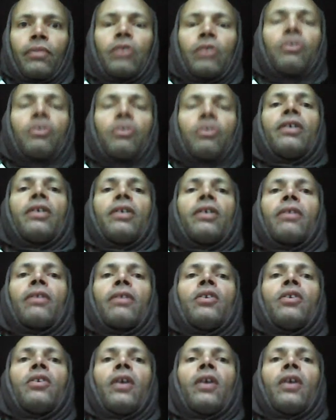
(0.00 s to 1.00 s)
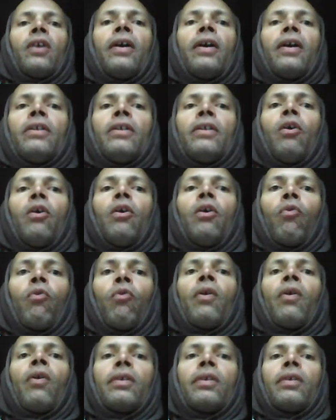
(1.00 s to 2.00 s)
So these are the 9
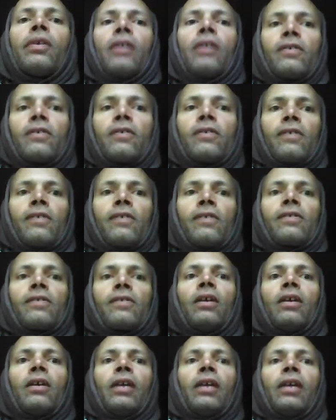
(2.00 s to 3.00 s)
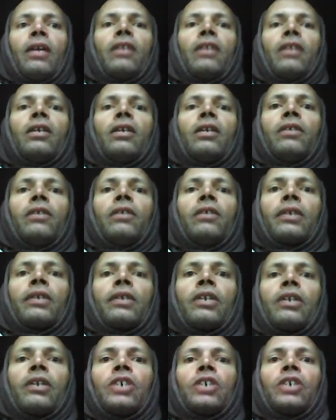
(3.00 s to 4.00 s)
word classes in
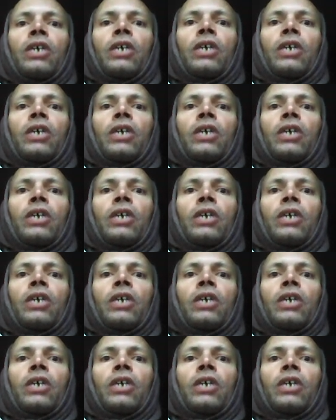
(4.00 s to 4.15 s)
English